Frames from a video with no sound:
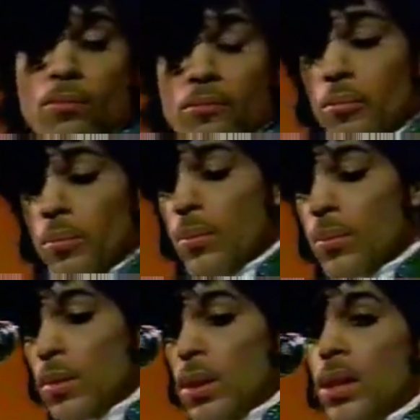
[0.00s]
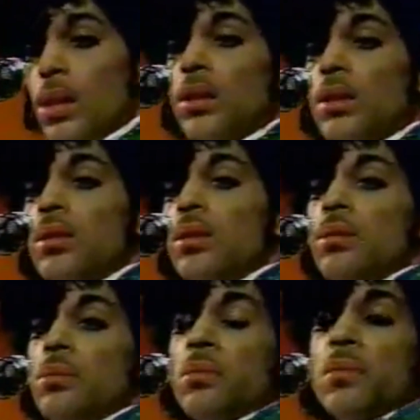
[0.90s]
win an Oscar for
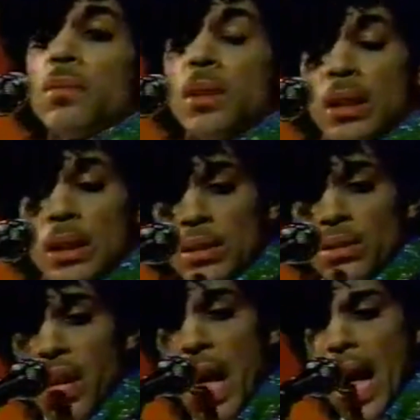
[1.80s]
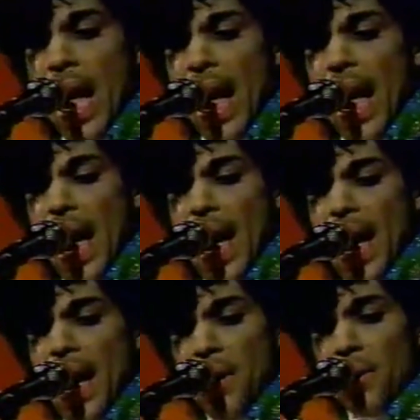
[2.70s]
Best Original Song Score.
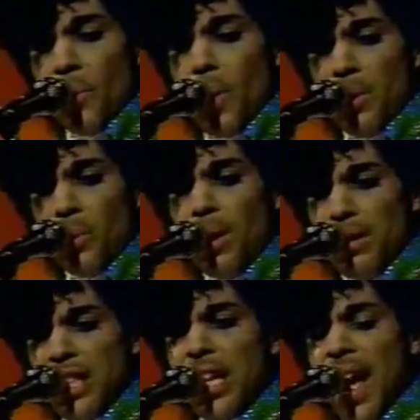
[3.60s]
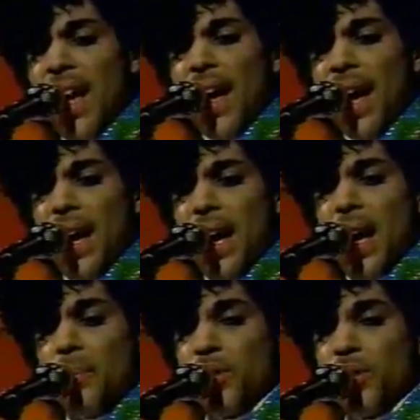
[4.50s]
It is a mix of
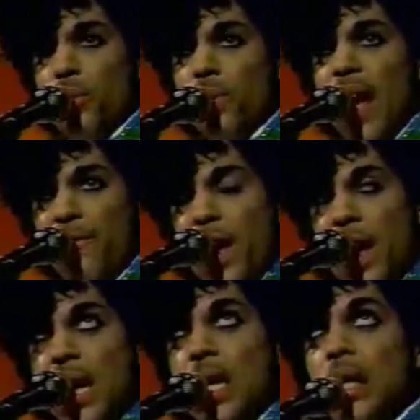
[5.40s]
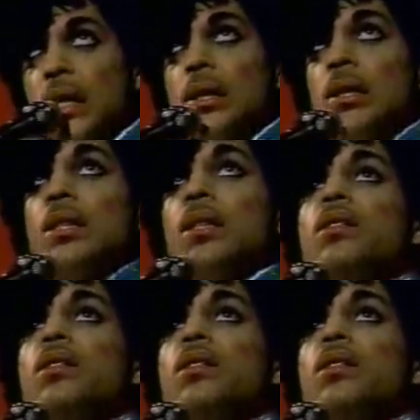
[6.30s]
pop, rock, gospel, and